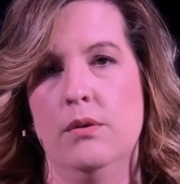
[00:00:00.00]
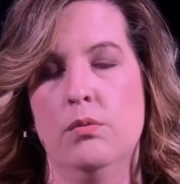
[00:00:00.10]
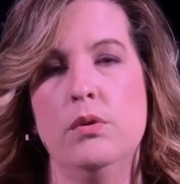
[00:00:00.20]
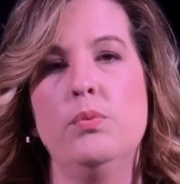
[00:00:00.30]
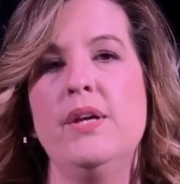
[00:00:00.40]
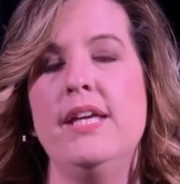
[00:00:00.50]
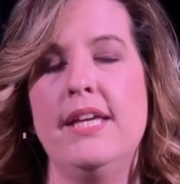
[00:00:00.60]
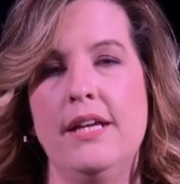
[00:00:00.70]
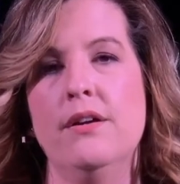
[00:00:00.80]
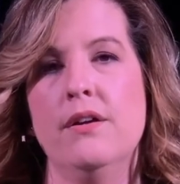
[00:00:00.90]
Would we
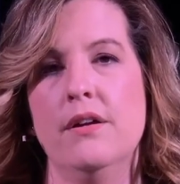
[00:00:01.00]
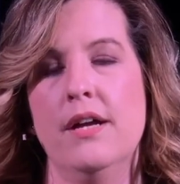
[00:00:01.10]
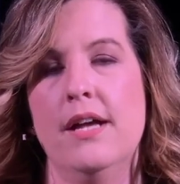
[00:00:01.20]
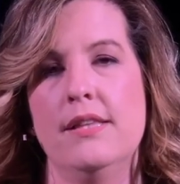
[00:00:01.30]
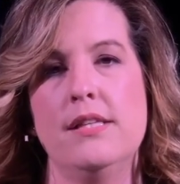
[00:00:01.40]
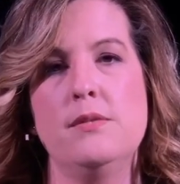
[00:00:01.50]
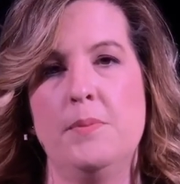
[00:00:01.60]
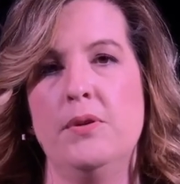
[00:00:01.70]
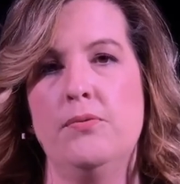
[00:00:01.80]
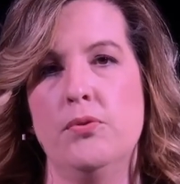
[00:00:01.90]
hear these
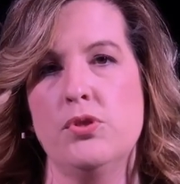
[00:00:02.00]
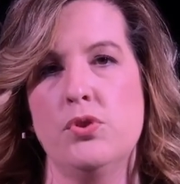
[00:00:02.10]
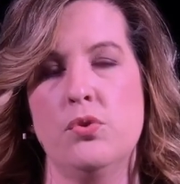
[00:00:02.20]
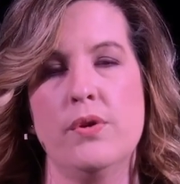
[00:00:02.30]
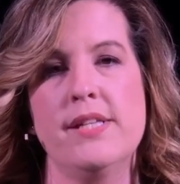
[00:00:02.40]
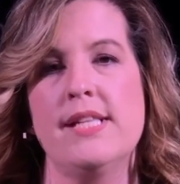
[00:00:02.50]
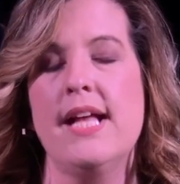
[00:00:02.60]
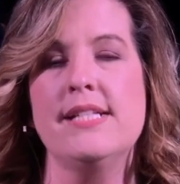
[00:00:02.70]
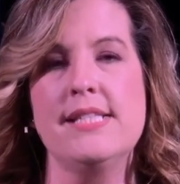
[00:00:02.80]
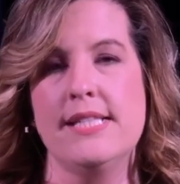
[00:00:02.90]
beautiful stories
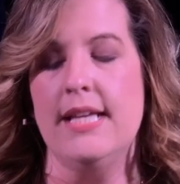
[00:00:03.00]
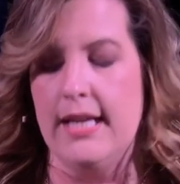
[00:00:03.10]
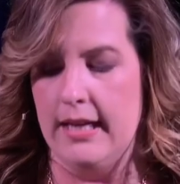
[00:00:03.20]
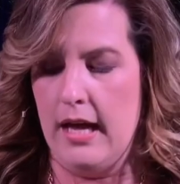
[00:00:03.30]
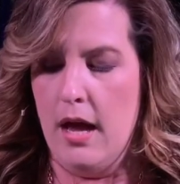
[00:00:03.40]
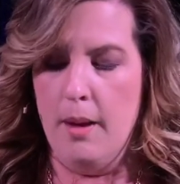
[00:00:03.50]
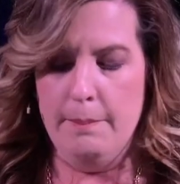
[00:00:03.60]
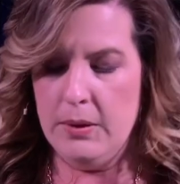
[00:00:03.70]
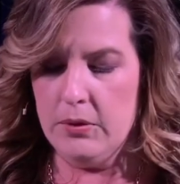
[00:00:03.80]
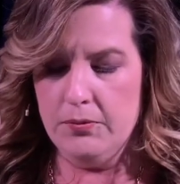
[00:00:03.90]
and sing
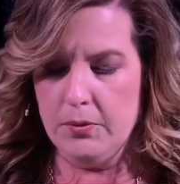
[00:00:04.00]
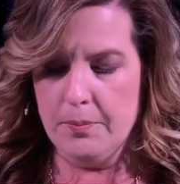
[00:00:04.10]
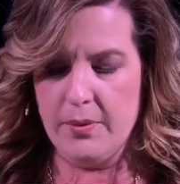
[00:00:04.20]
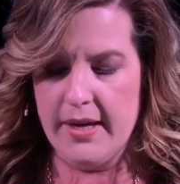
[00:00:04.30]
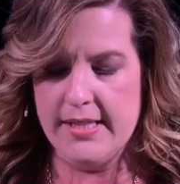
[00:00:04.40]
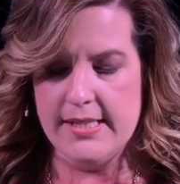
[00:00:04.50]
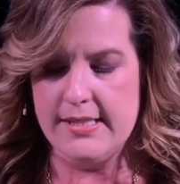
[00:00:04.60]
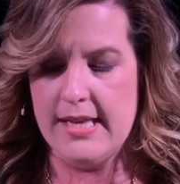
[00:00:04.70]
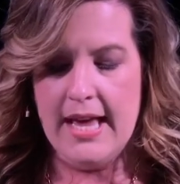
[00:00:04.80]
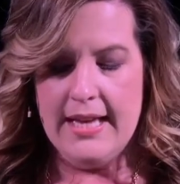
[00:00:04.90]
beautiful praises,